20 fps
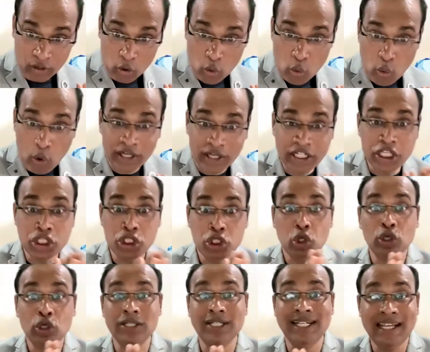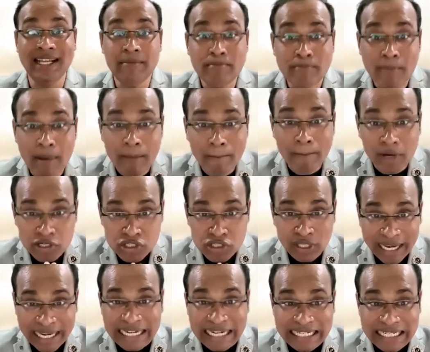What is your team
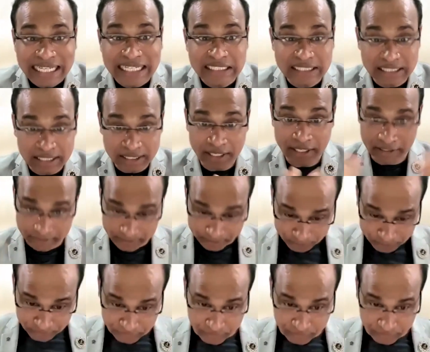members' intensity?